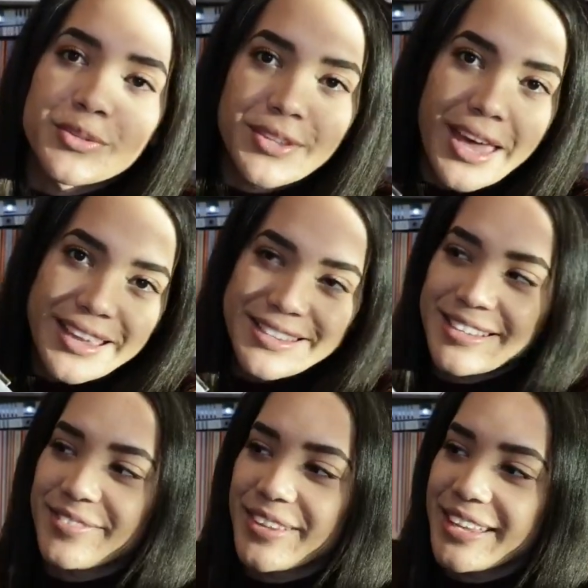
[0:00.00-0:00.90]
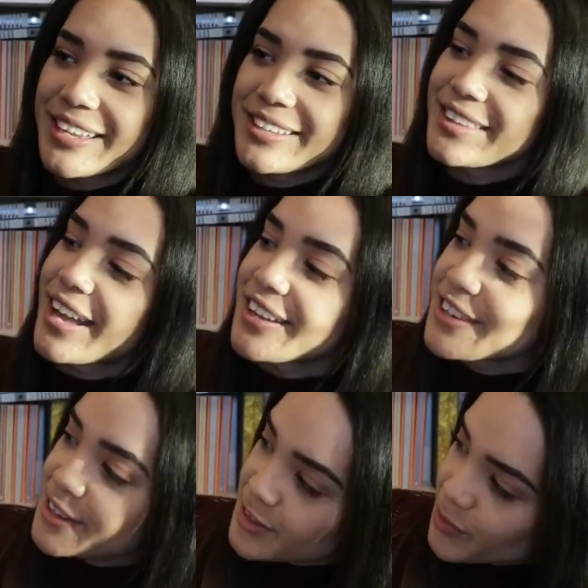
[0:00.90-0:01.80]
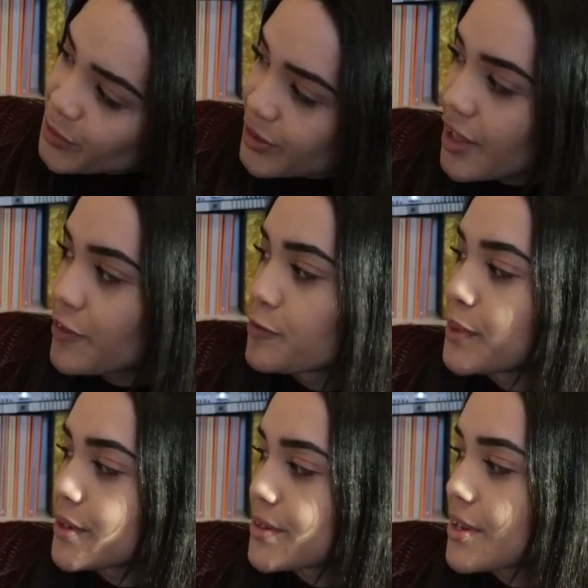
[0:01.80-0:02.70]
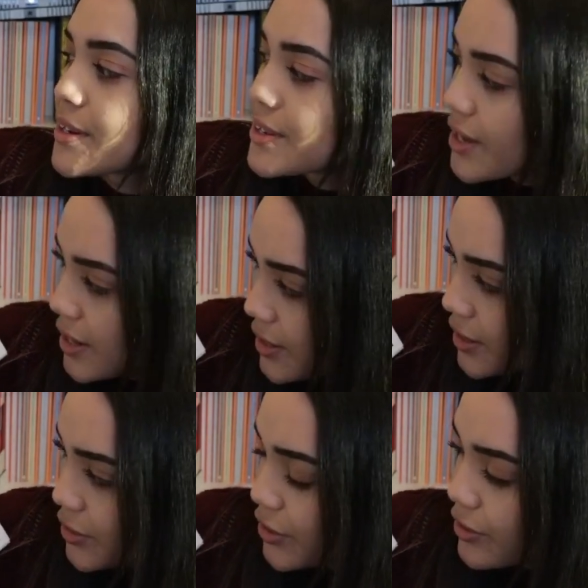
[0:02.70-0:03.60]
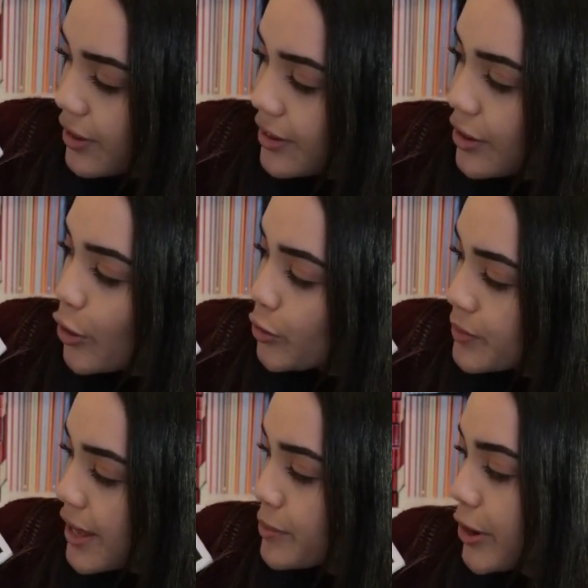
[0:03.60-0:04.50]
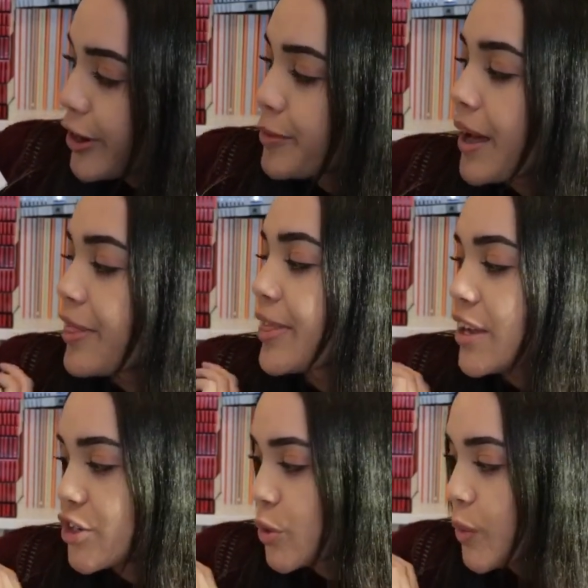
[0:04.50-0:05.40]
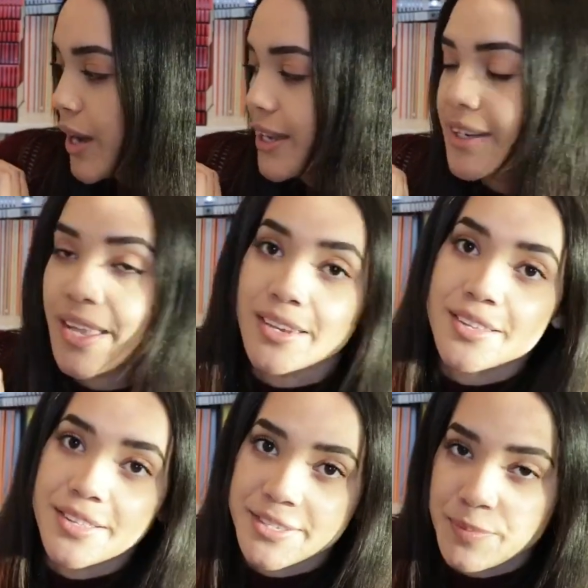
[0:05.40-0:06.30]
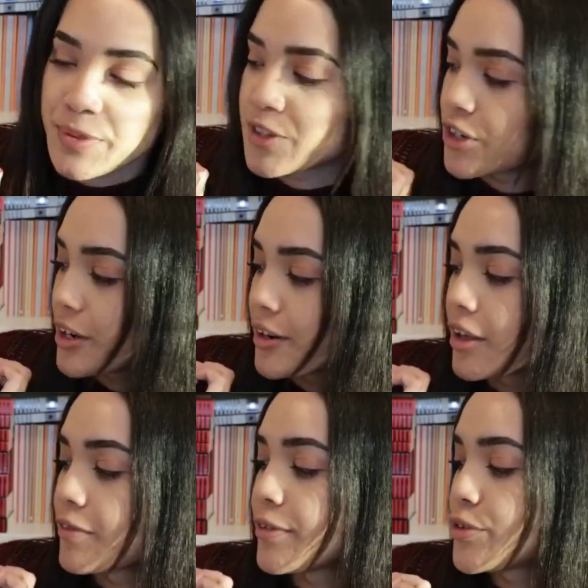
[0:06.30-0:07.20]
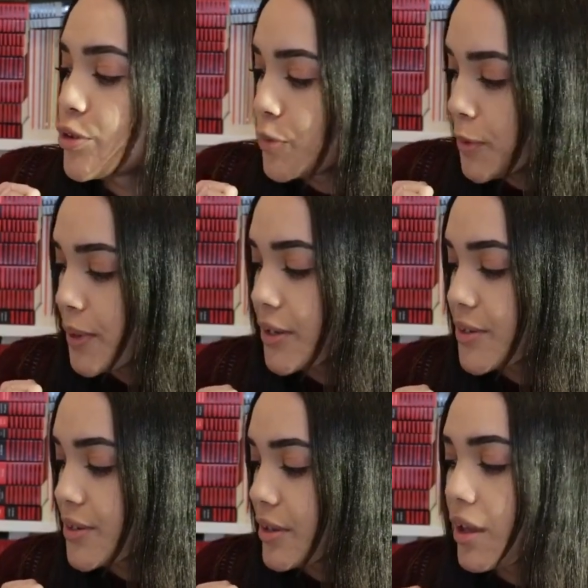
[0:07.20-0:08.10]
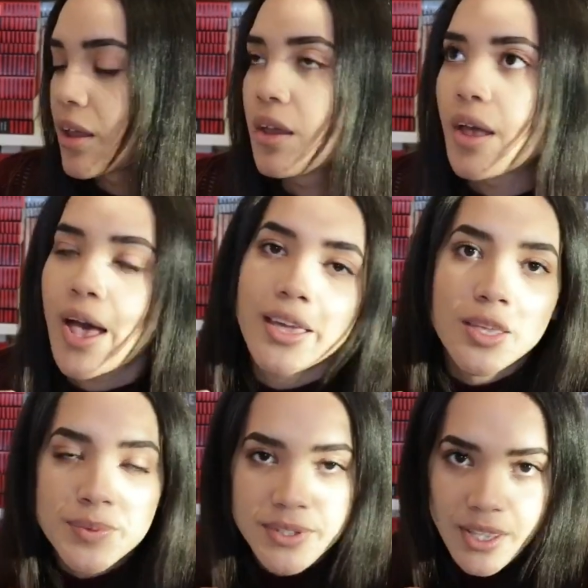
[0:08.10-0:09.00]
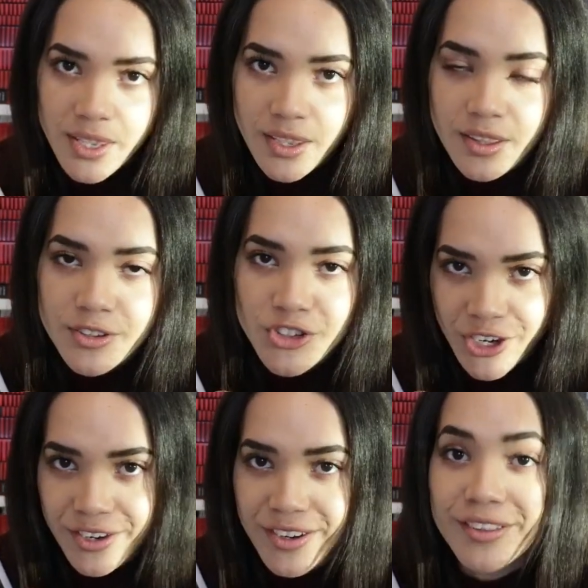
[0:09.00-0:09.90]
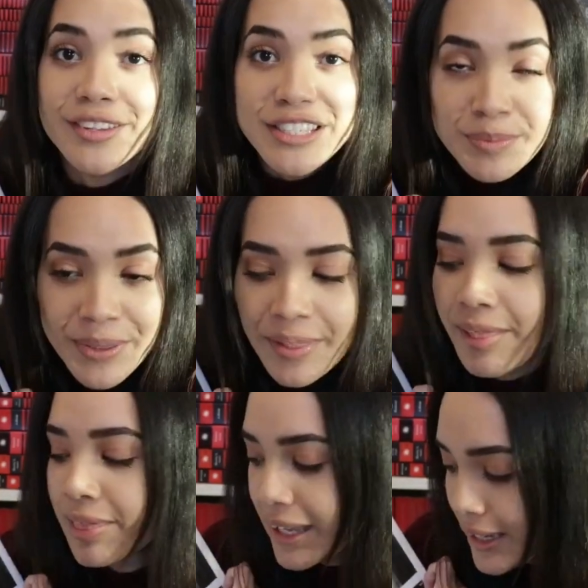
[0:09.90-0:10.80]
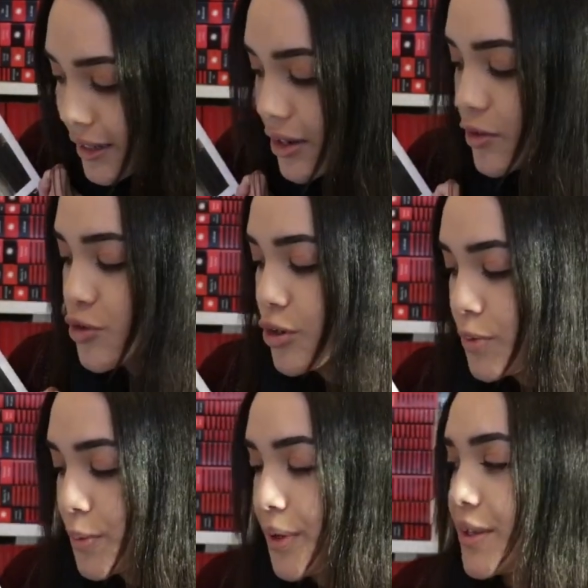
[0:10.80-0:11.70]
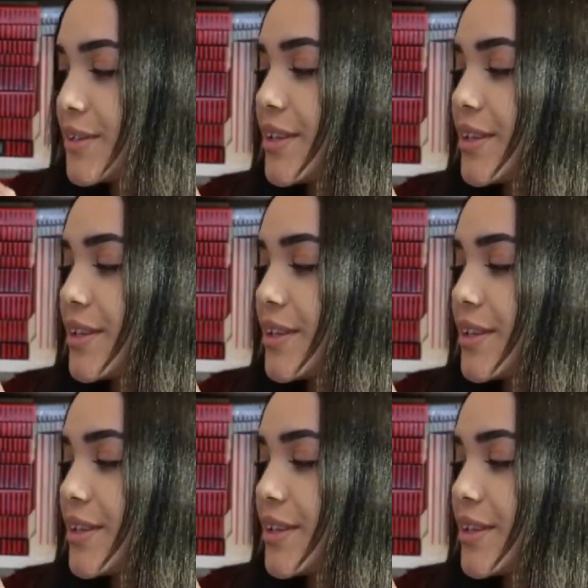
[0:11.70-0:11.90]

size of it and that is For the Love of Books, Designing and Curating a Home Library by Thatcher Wine and Elizabeth Jane of Juniper Books. I keep saying Jane, Elizabeth Lane of Juniper Books.